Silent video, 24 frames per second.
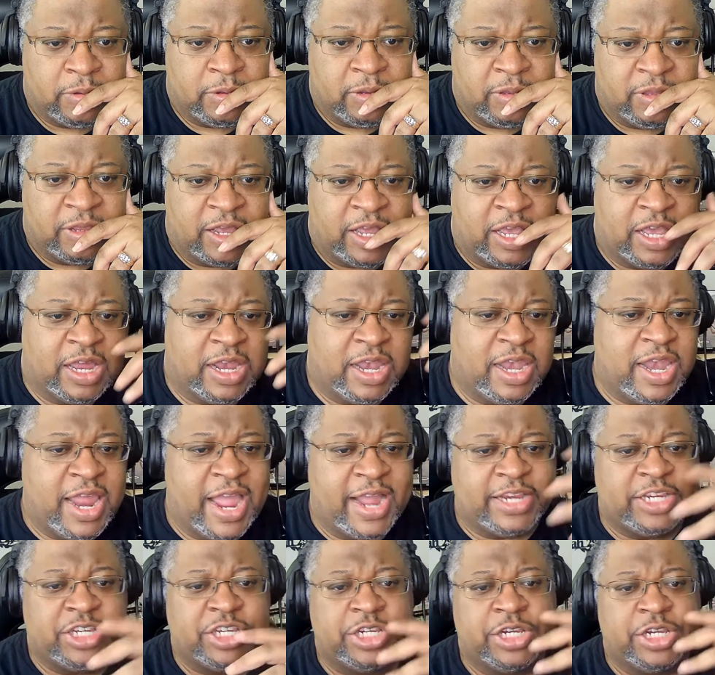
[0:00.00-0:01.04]
The
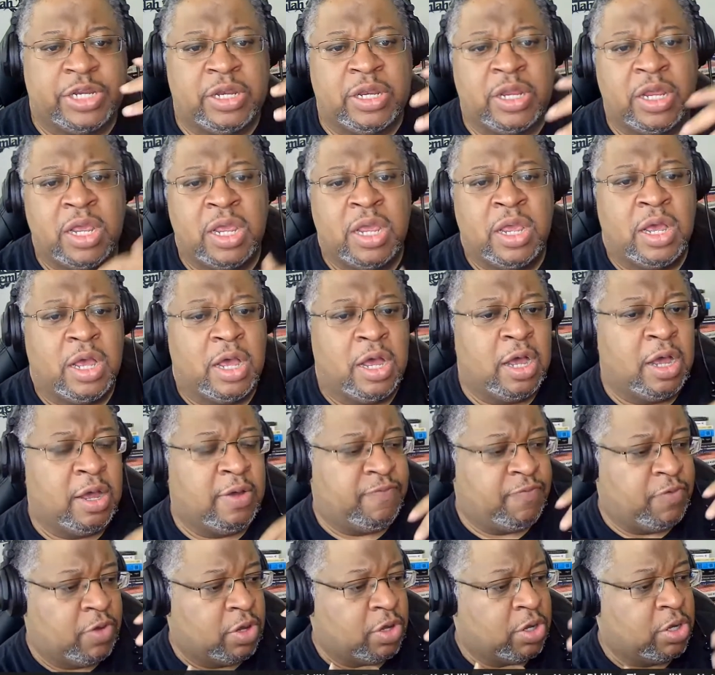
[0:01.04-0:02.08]
connection
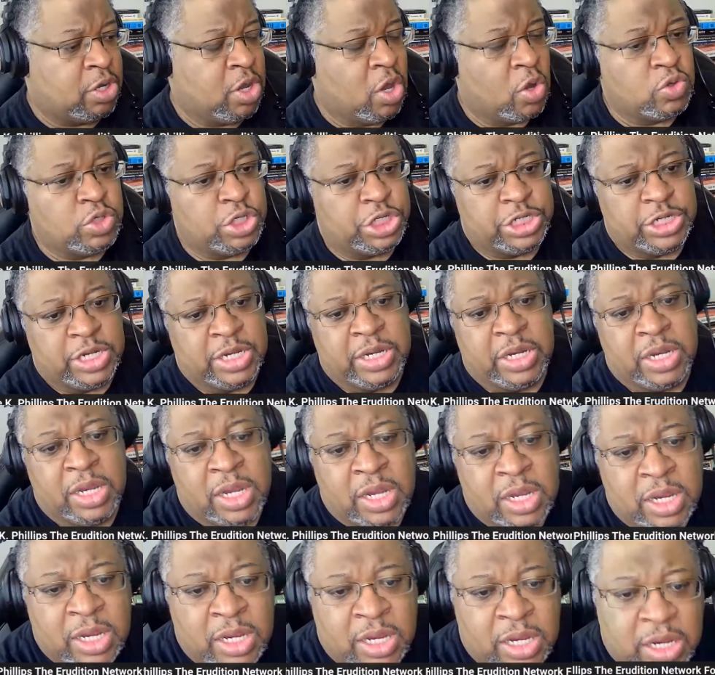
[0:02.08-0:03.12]
of Goshen,
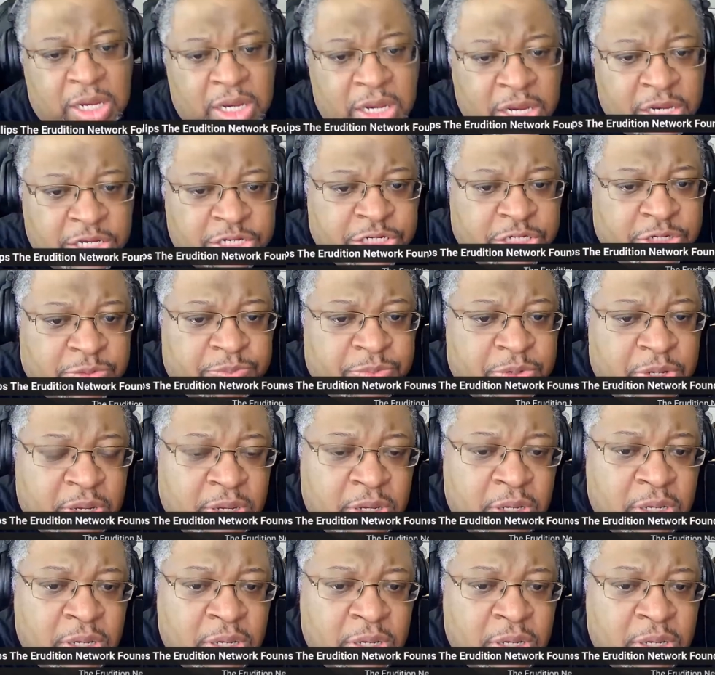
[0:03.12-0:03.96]
Egypt,